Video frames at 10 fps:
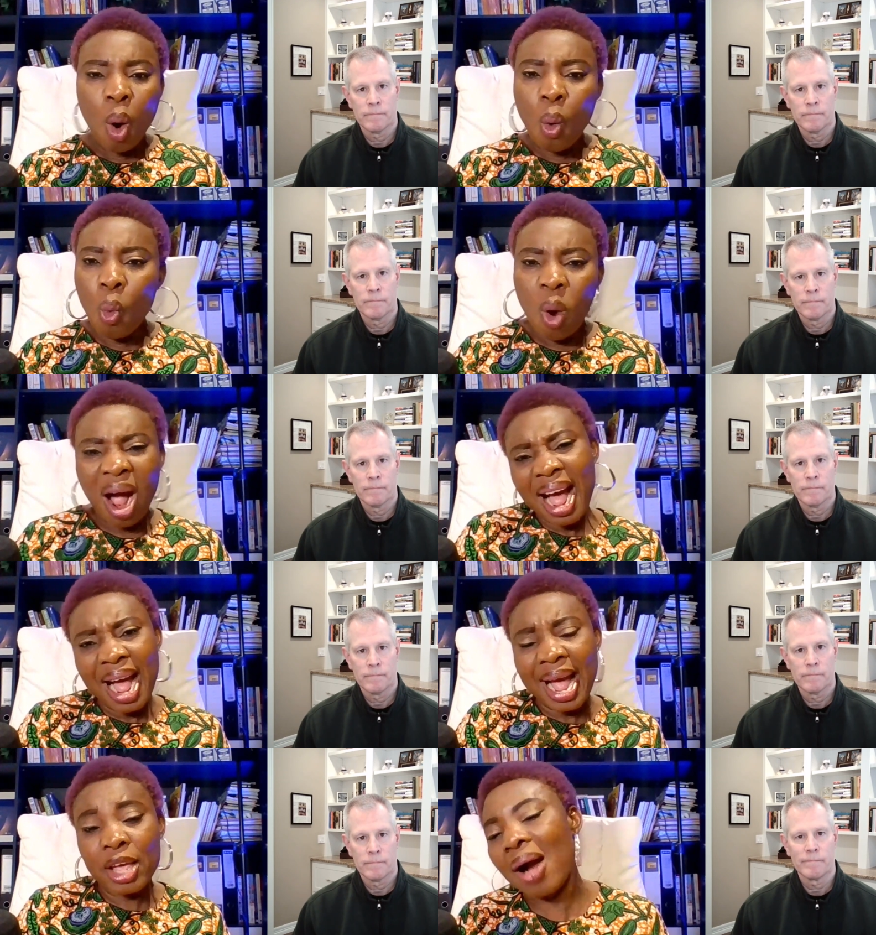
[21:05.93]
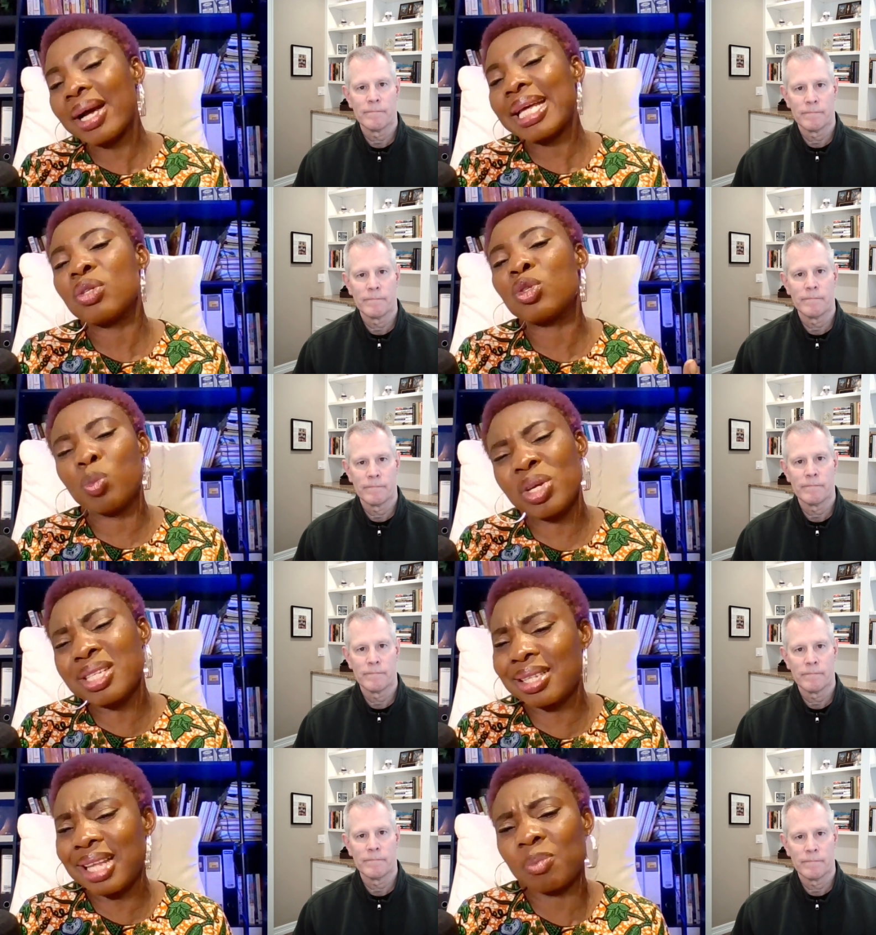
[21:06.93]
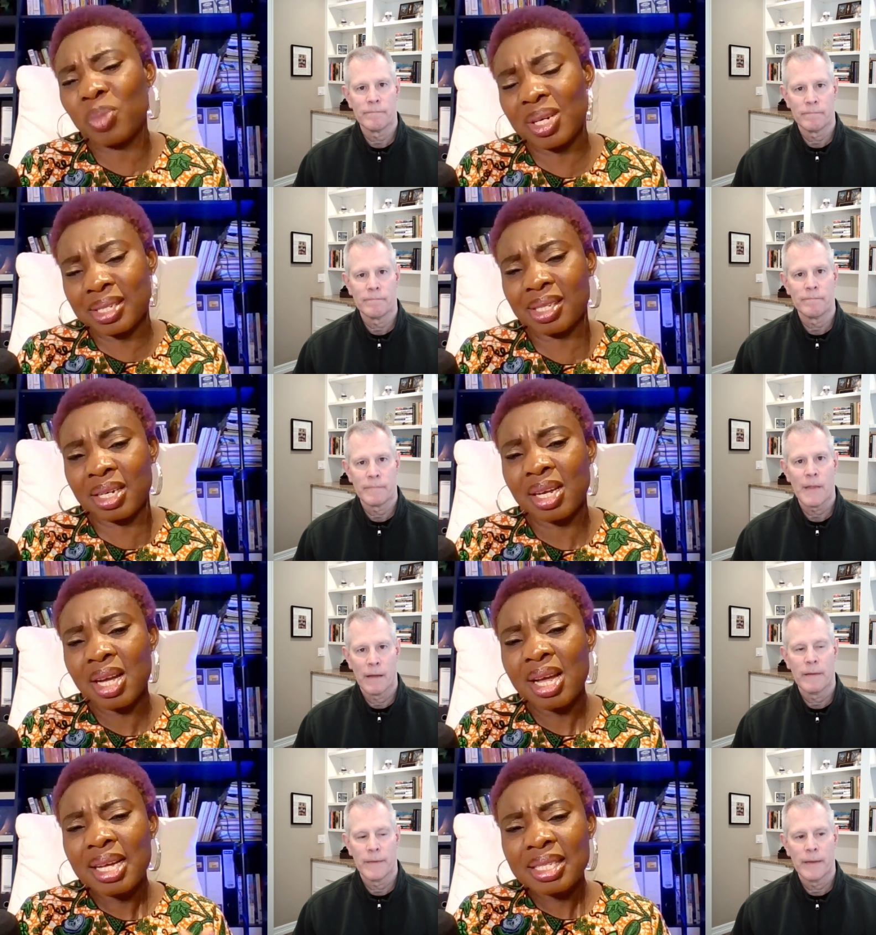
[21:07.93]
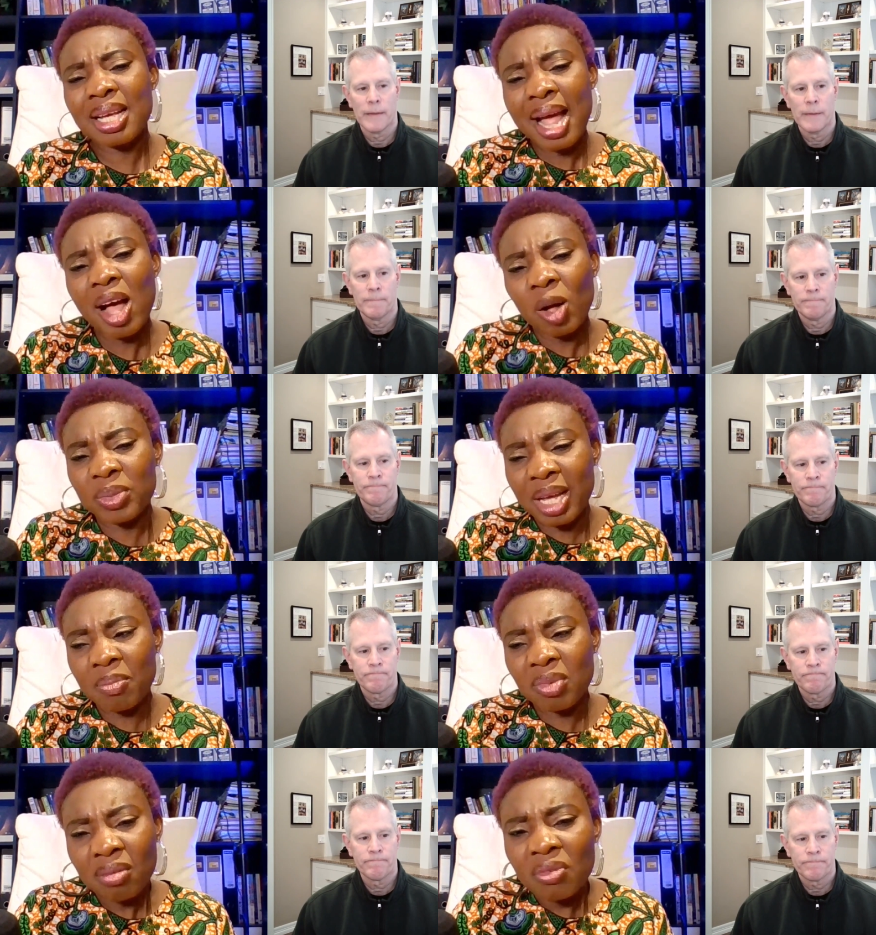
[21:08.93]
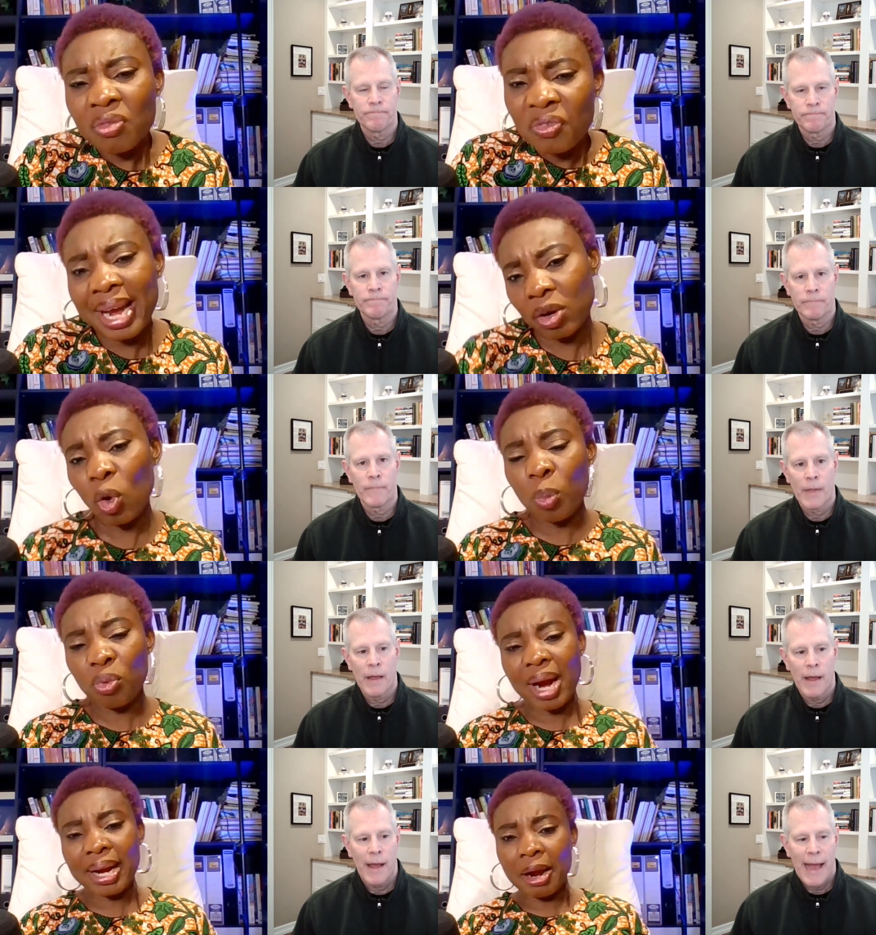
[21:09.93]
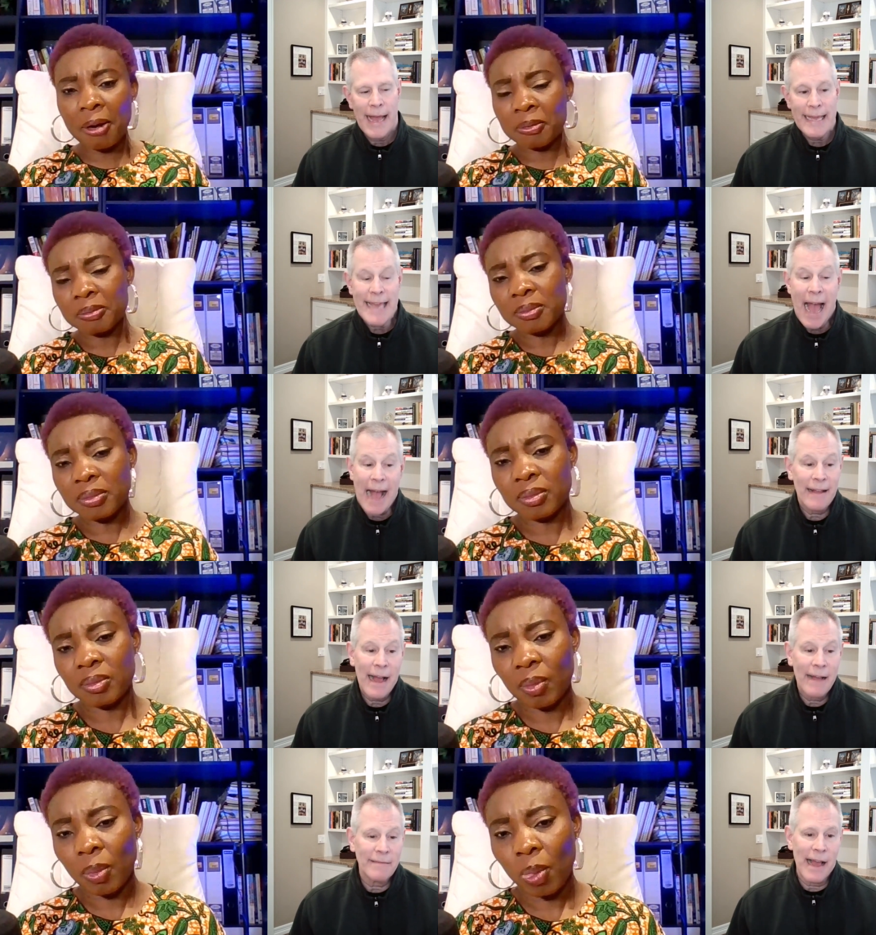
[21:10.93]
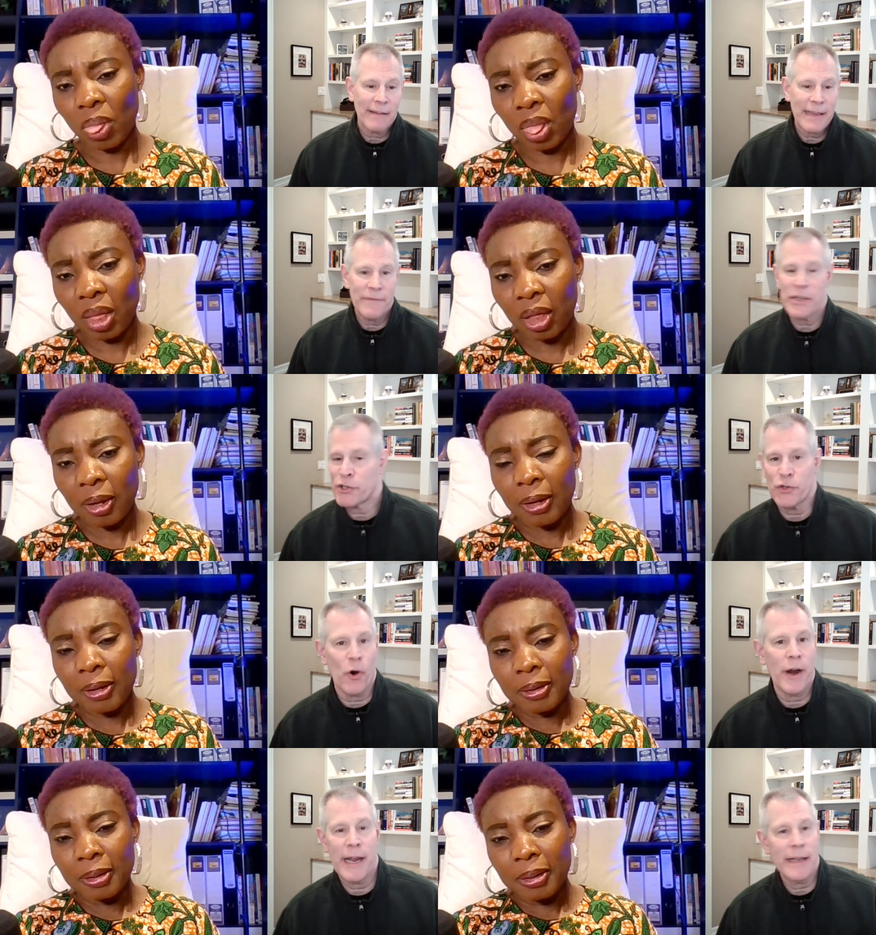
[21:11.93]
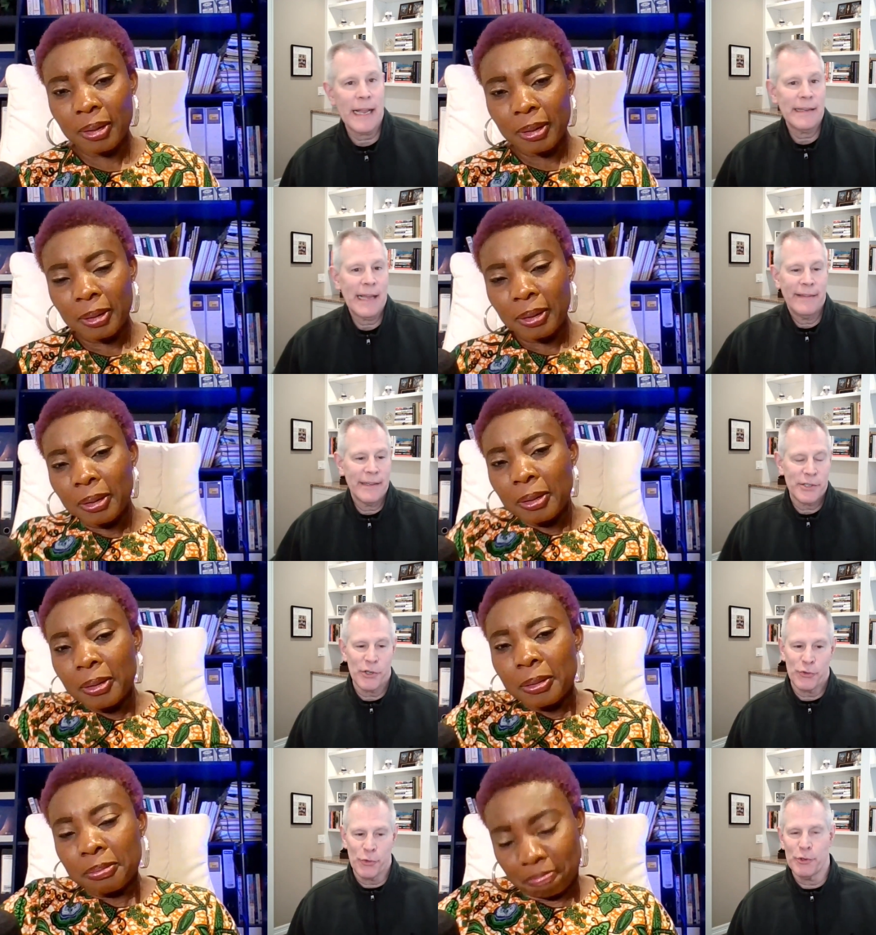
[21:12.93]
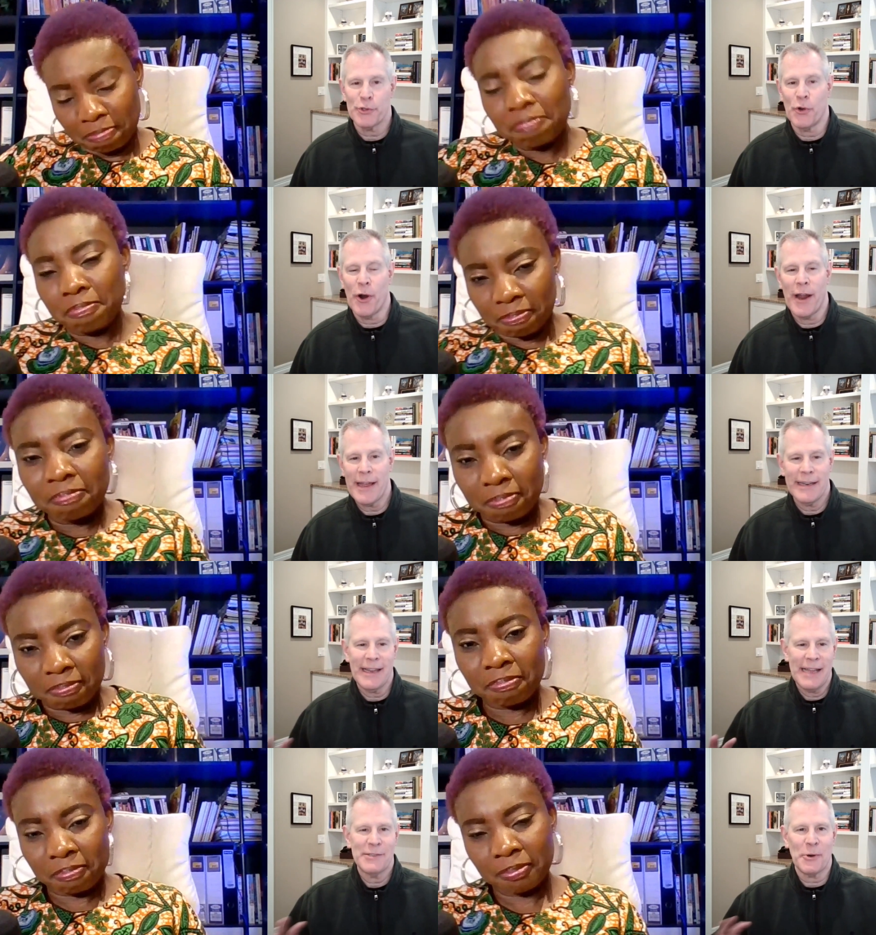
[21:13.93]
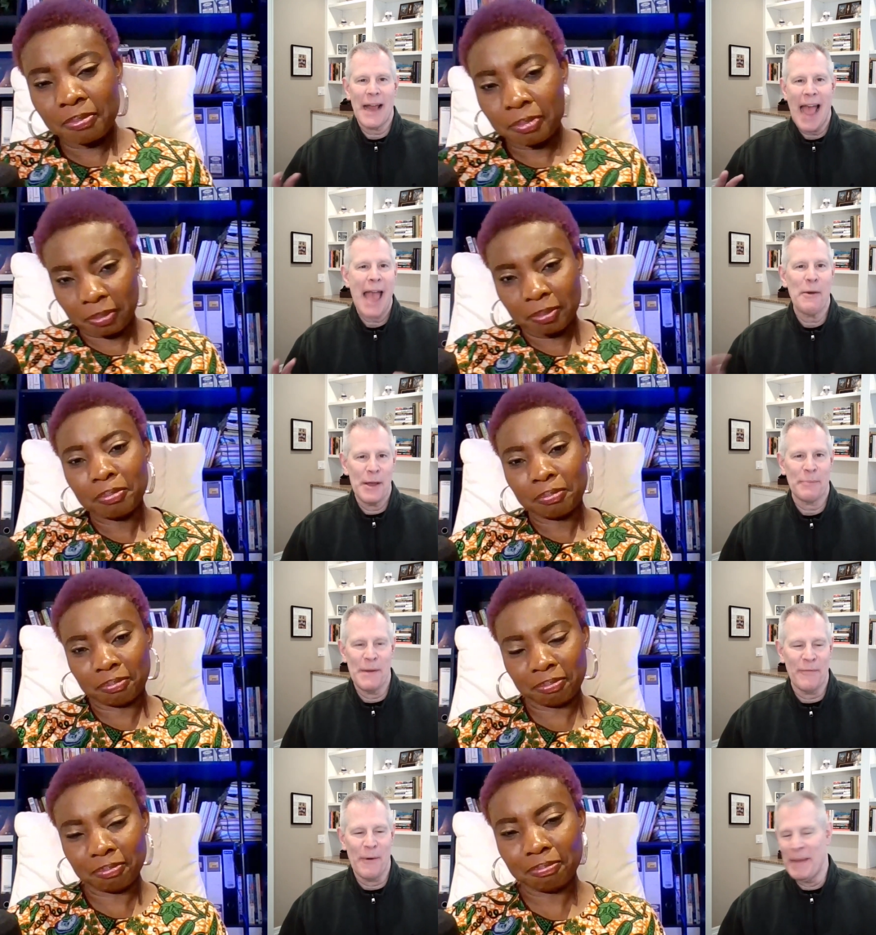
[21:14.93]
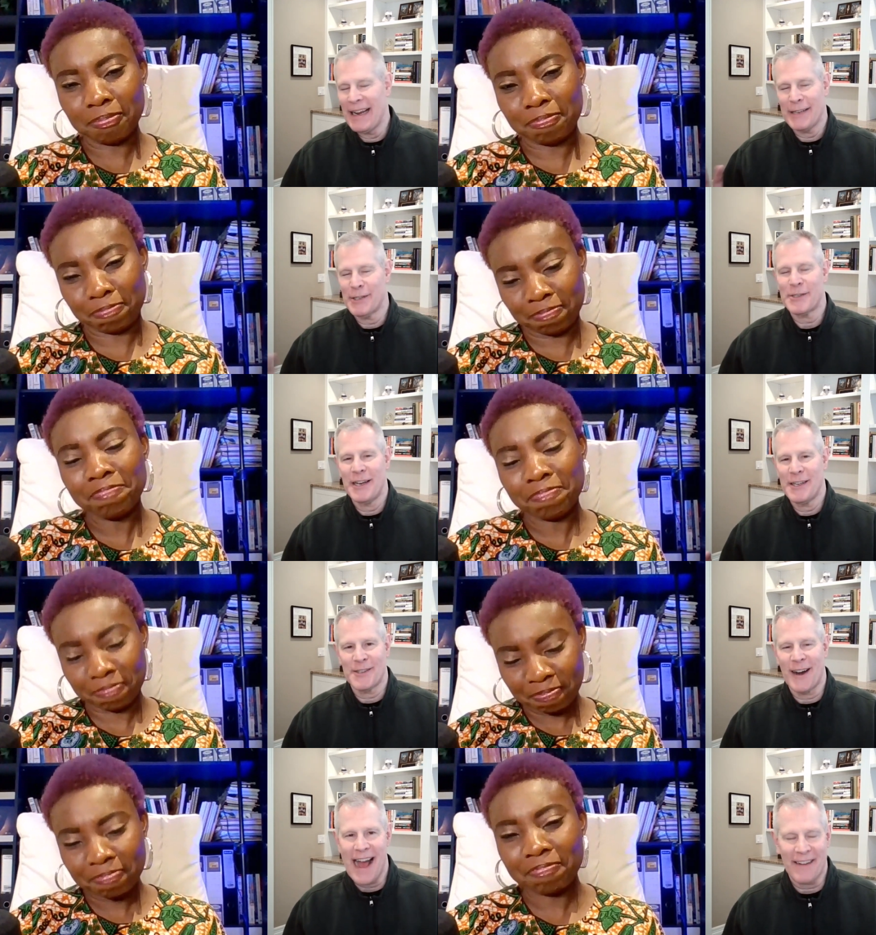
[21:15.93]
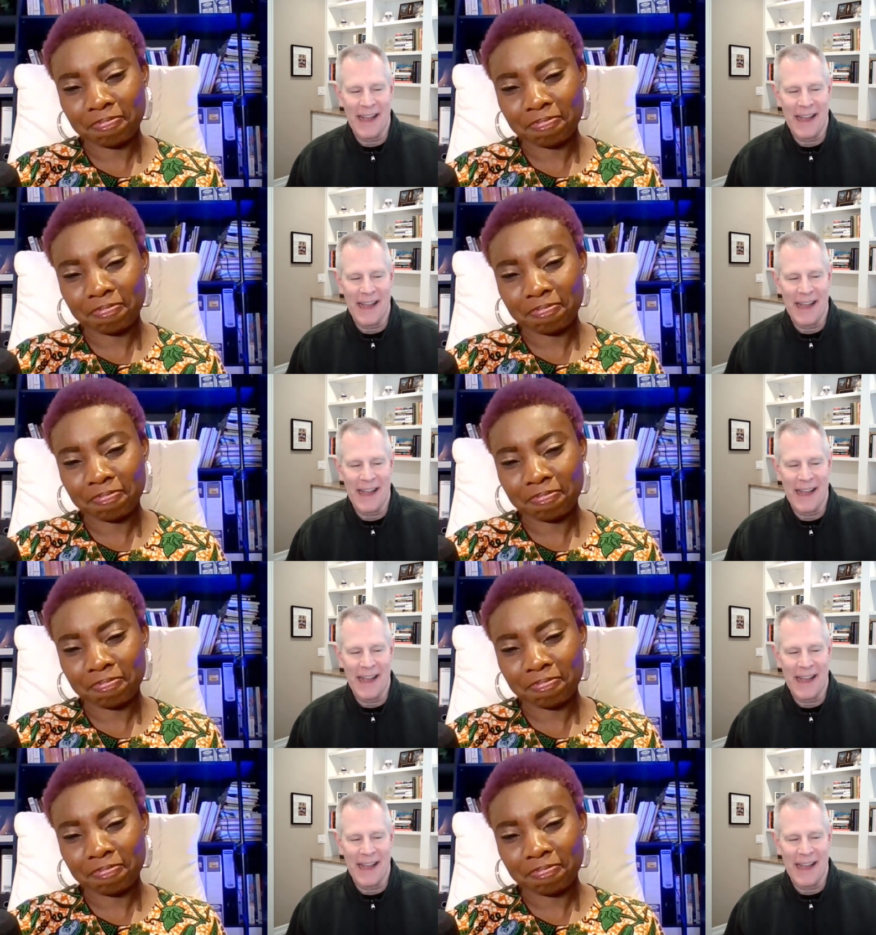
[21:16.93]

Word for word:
Speaker 1: why? How can you speak to that person to help them find hope right now?
Speaker 2: Yeah, I, will give you a story, and, and this is a true story, and, and sort of hang with me for a minute because it's going to start out